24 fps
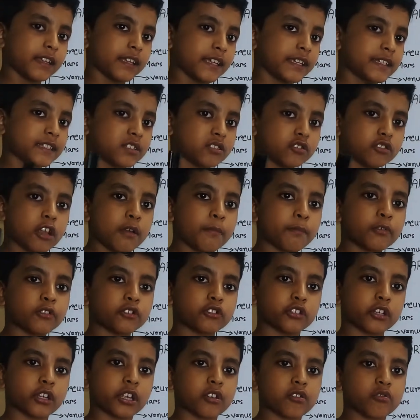Its
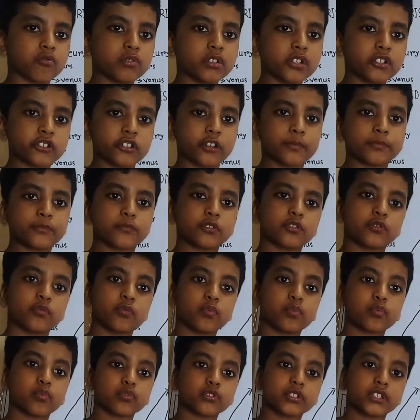temperature can reach up
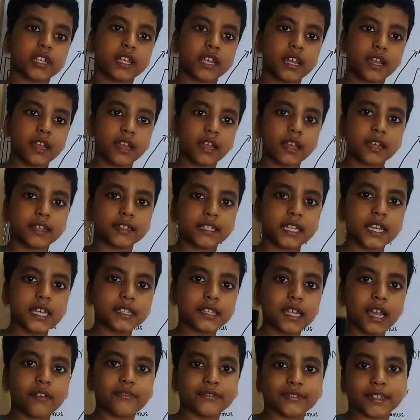to
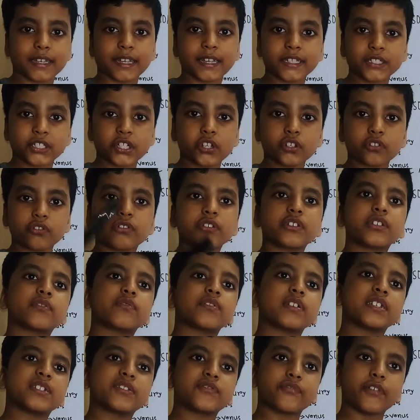10,800
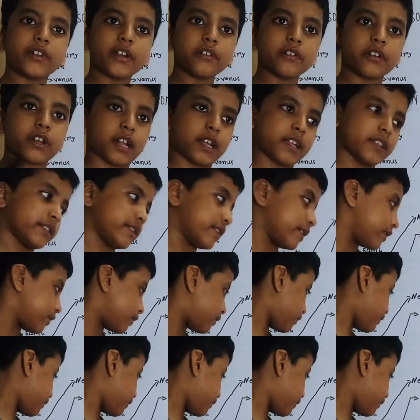degrees Fahrenheit.